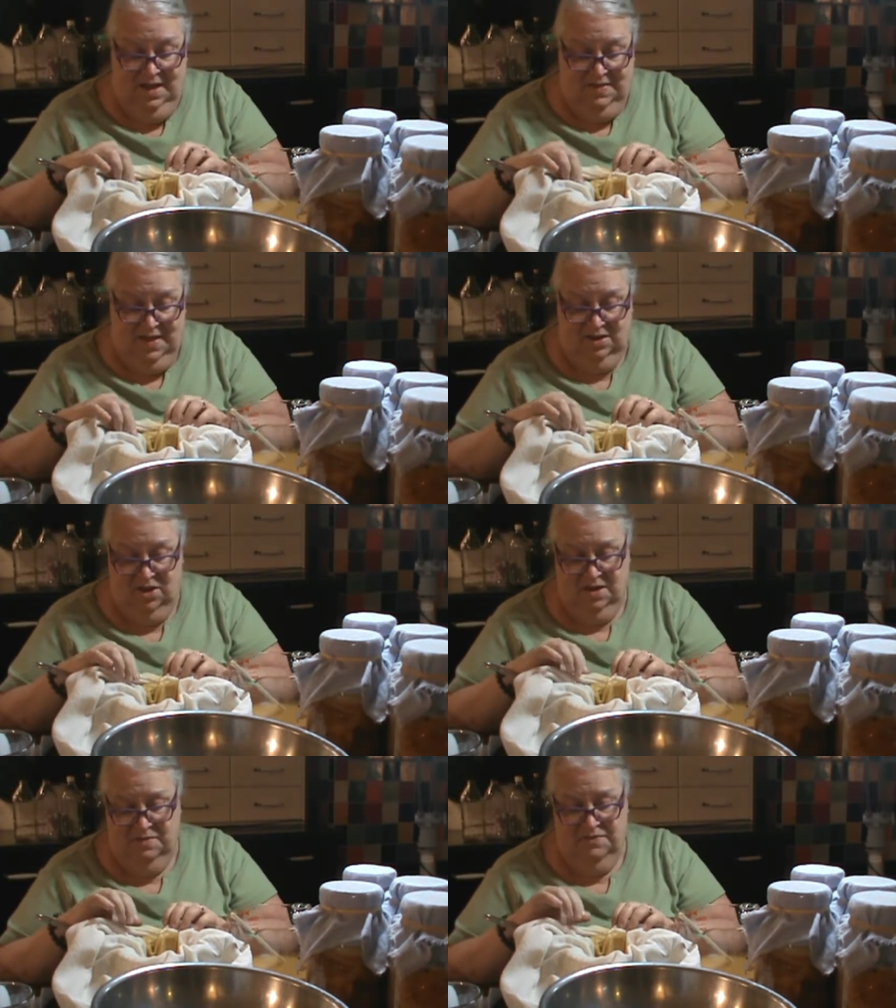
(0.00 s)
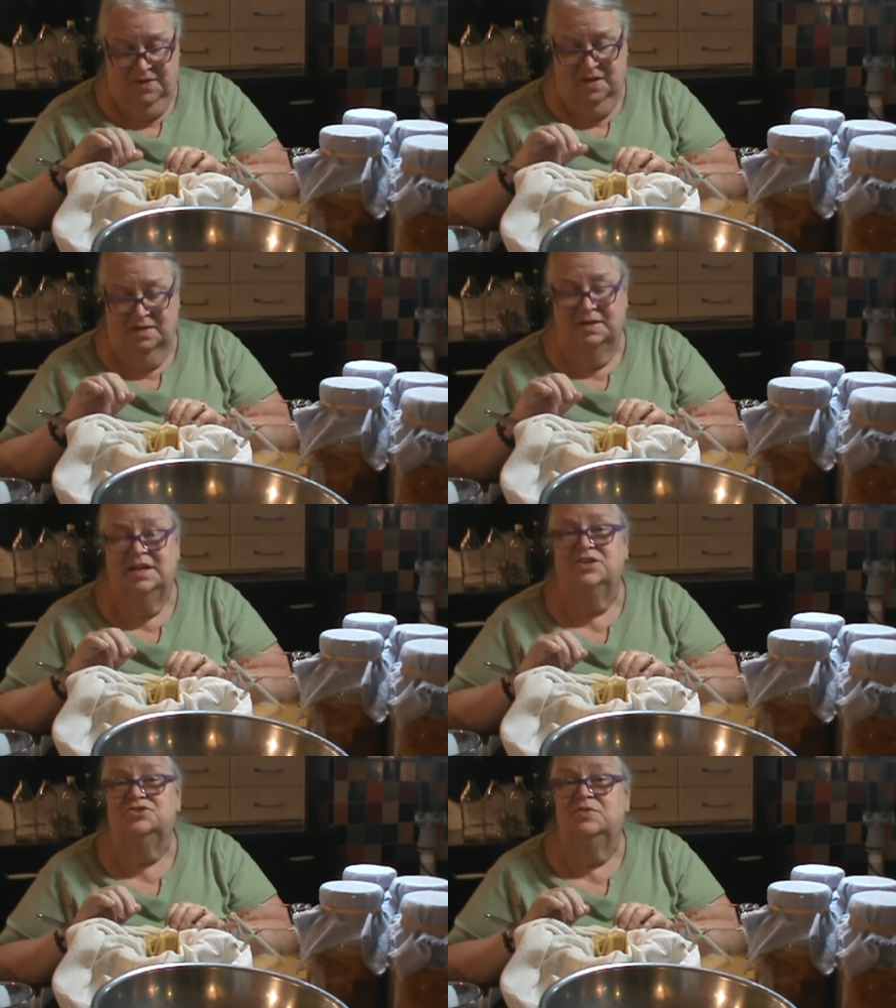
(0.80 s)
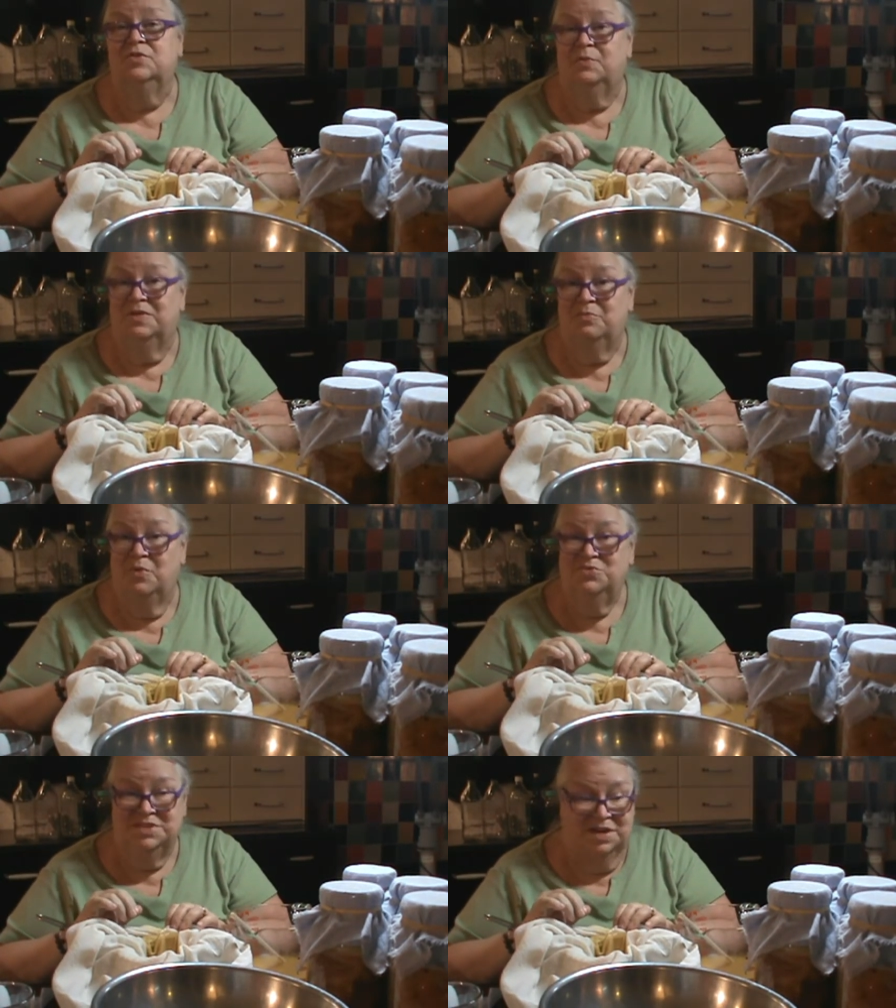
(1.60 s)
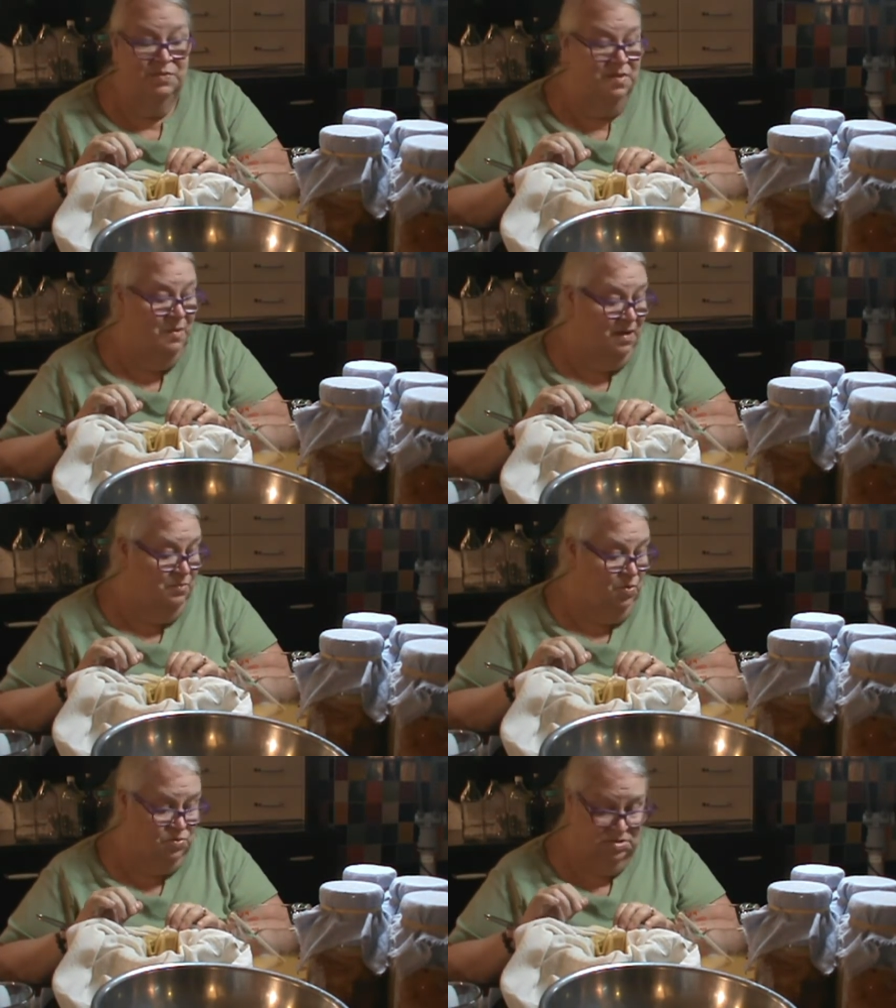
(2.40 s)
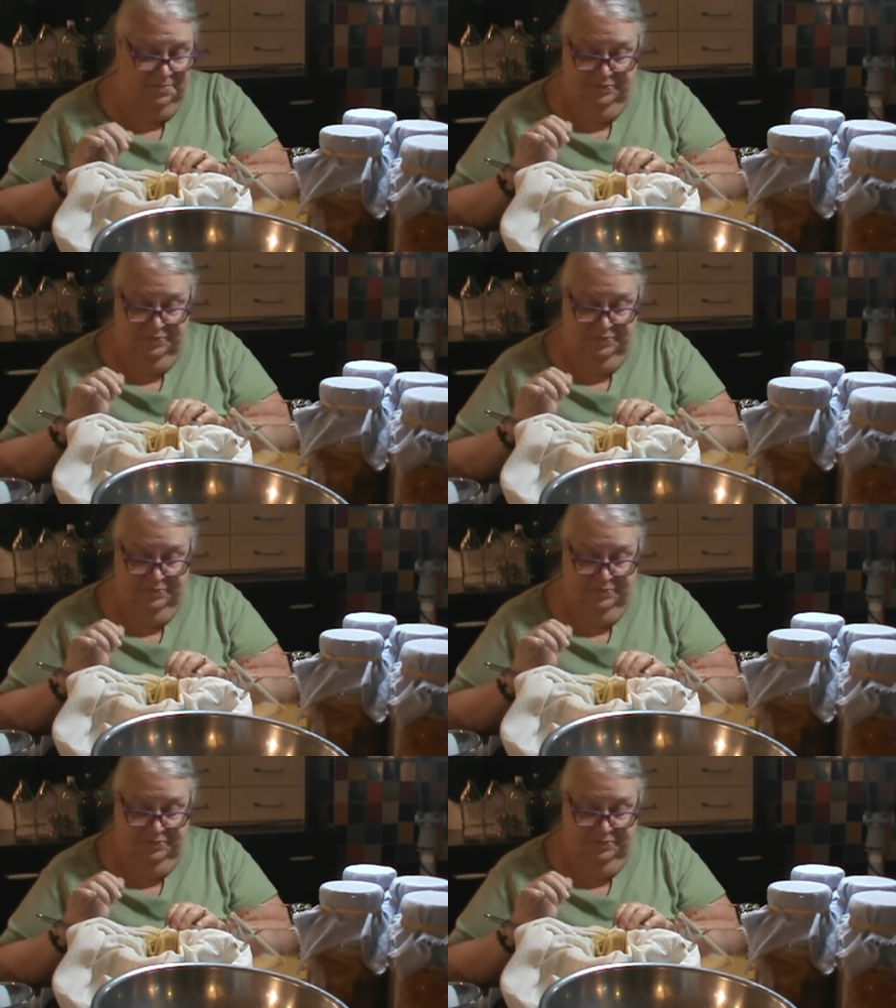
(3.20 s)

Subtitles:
They had a lot of issues with molting. It was a bad molt.